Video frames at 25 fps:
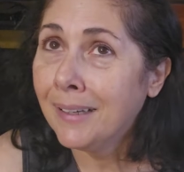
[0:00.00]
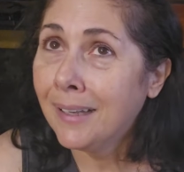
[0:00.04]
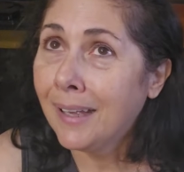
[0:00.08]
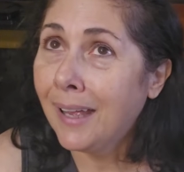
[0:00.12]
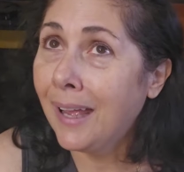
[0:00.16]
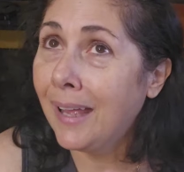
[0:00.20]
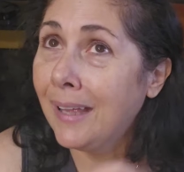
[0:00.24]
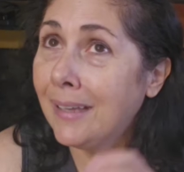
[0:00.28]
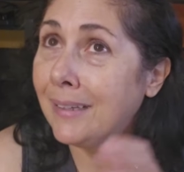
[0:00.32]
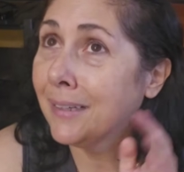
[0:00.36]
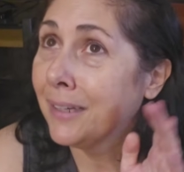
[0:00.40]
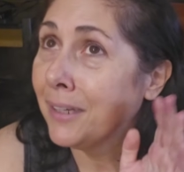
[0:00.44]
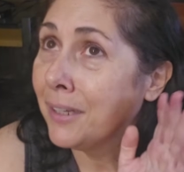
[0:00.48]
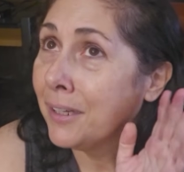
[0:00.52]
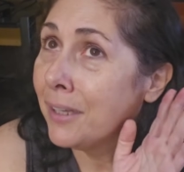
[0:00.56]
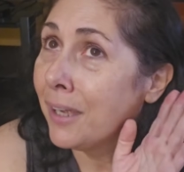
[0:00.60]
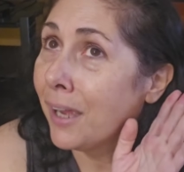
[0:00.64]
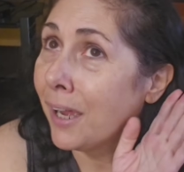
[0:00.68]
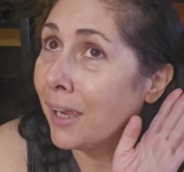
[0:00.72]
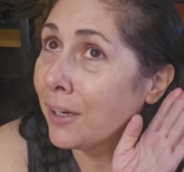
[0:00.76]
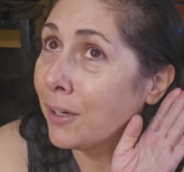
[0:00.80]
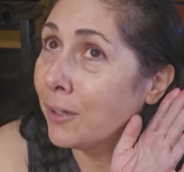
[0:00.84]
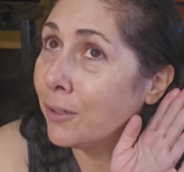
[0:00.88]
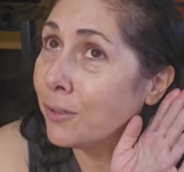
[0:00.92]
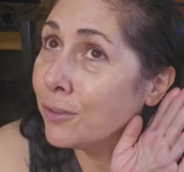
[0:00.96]
And
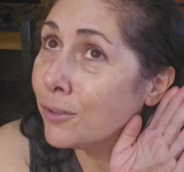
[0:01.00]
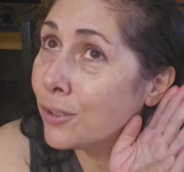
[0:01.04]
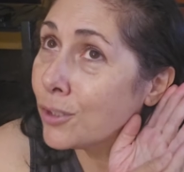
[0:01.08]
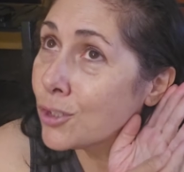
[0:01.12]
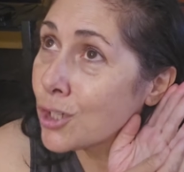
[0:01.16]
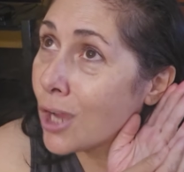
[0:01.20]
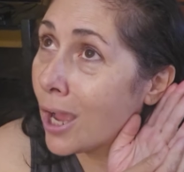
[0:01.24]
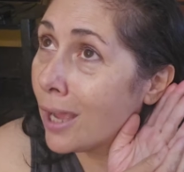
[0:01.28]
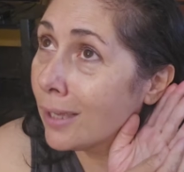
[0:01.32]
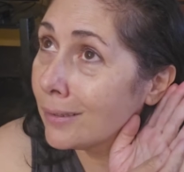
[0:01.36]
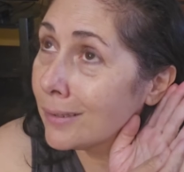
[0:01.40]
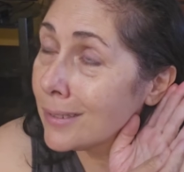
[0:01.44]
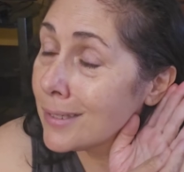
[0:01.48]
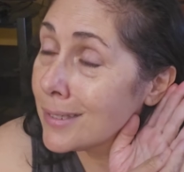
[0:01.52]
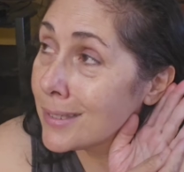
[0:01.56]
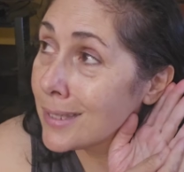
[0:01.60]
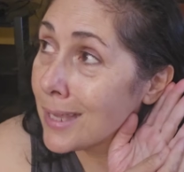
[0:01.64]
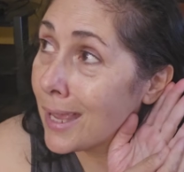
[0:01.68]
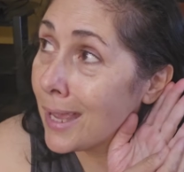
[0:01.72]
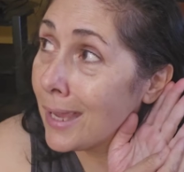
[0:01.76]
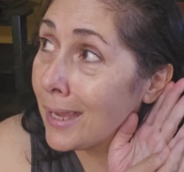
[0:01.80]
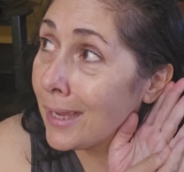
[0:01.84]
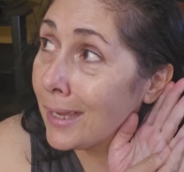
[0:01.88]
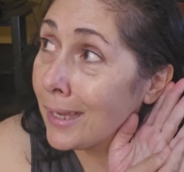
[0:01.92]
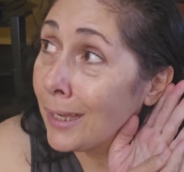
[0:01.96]
I heard the chocolate
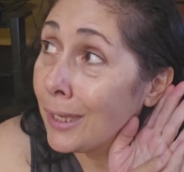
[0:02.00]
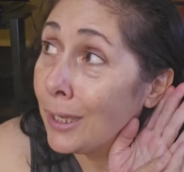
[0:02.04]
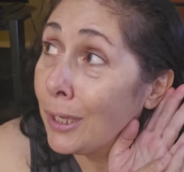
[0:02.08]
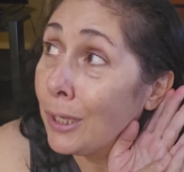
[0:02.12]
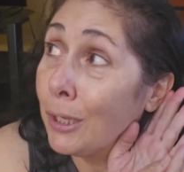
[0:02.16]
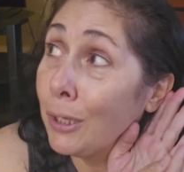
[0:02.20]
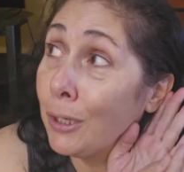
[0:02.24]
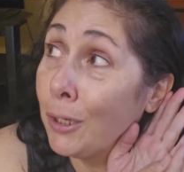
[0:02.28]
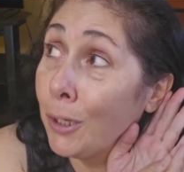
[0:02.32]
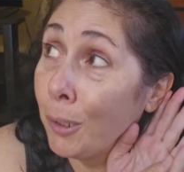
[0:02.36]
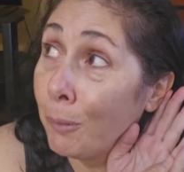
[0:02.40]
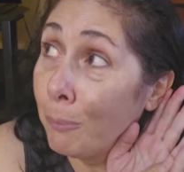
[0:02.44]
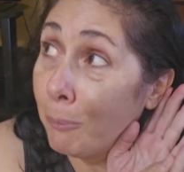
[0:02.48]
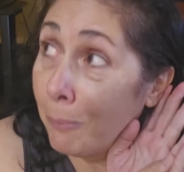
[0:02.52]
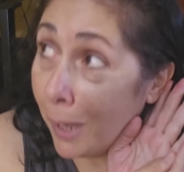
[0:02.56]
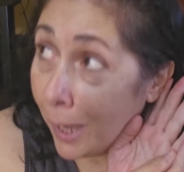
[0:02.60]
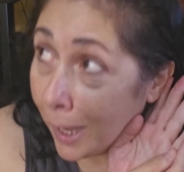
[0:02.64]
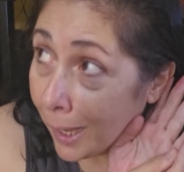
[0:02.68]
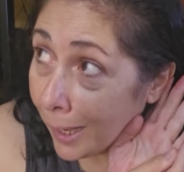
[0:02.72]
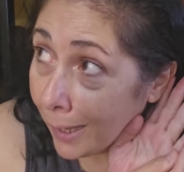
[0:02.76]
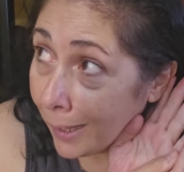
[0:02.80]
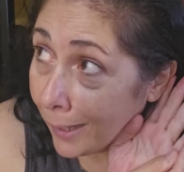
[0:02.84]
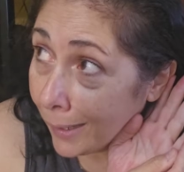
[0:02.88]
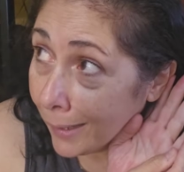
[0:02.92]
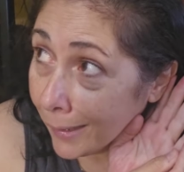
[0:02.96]
say, you're
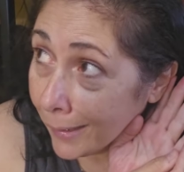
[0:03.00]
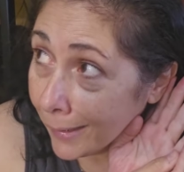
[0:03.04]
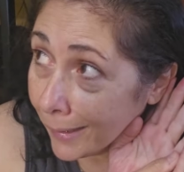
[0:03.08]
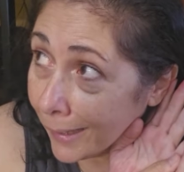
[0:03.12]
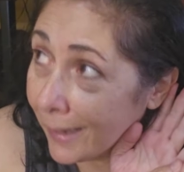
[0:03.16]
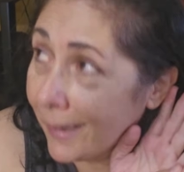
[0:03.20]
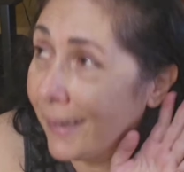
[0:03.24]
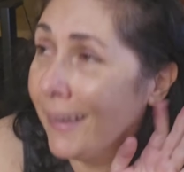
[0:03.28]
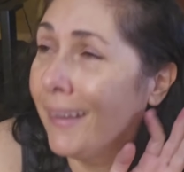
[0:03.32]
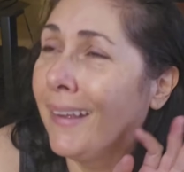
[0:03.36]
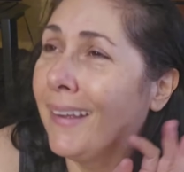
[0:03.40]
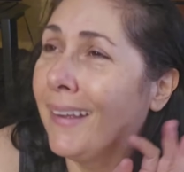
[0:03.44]
mine.